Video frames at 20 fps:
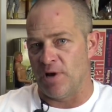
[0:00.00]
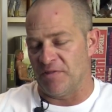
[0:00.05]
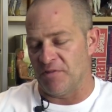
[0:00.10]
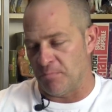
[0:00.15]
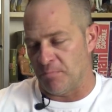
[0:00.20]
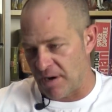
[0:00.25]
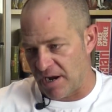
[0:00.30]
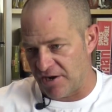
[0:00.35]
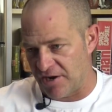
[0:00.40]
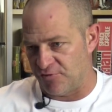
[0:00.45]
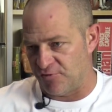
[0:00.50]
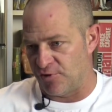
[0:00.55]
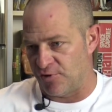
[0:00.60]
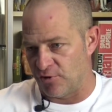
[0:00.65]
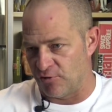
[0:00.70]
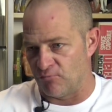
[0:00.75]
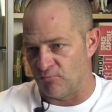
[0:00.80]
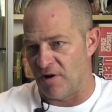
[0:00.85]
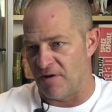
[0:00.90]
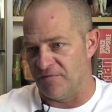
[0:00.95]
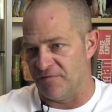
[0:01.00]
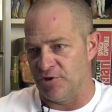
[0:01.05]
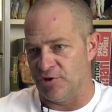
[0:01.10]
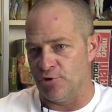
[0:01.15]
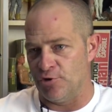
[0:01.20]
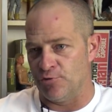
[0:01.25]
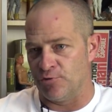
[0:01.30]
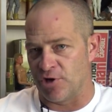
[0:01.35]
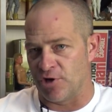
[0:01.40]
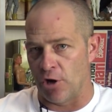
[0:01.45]
and the Patreon
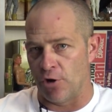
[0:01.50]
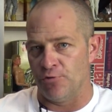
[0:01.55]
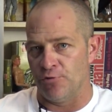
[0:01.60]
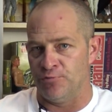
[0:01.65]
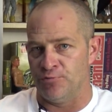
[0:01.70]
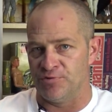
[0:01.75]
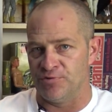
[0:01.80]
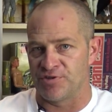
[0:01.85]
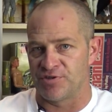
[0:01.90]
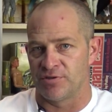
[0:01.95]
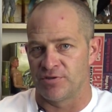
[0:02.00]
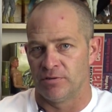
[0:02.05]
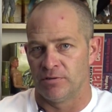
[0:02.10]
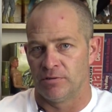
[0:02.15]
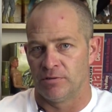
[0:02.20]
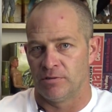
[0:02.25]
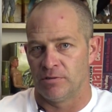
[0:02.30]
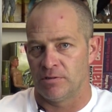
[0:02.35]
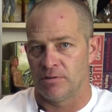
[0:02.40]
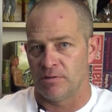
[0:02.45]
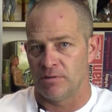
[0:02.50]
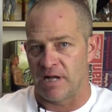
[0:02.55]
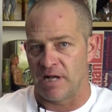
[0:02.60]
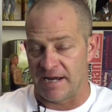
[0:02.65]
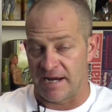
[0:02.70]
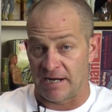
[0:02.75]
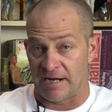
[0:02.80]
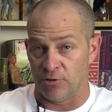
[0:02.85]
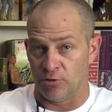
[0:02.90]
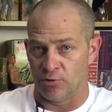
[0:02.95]
revenue goes
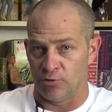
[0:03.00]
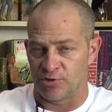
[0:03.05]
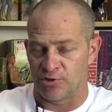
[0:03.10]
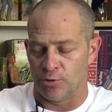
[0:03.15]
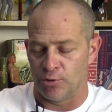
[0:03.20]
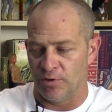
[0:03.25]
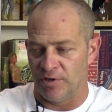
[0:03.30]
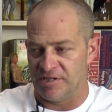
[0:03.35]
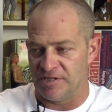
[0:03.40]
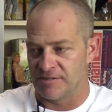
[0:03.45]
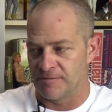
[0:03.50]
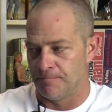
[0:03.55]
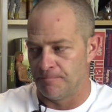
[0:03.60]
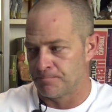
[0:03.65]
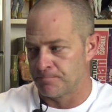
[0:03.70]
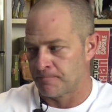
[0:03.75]
at Analog Toys.